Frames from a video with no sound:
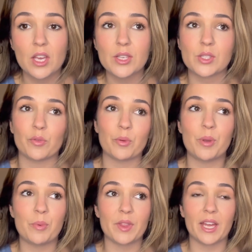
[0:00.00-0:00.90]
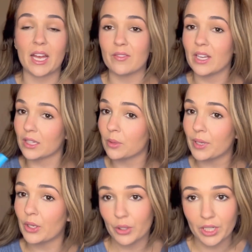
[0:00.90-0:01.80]
So for people that have a little bit
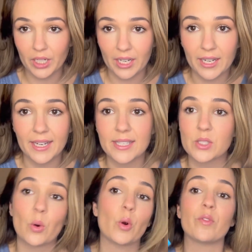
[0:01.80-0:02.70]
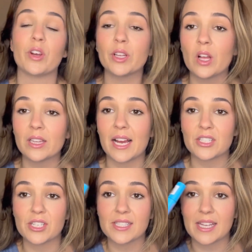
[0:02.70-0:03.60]
hooded eyes or very long
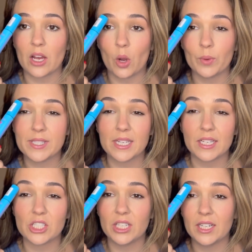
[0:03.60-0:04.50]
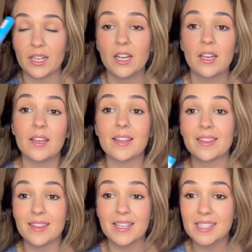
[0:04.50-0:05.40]
lashes that always touch here,
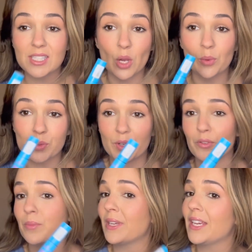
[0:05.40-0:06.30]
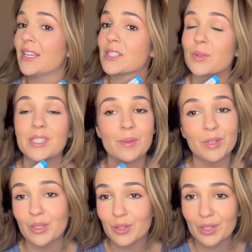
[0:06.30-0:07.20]
this has always worked for me, so it's something
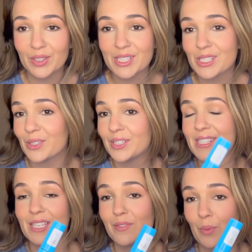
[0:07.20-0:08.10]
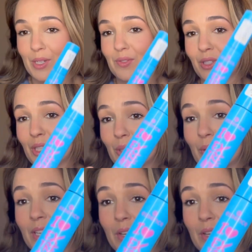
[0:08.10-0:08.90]
you could look into and see if it works for you.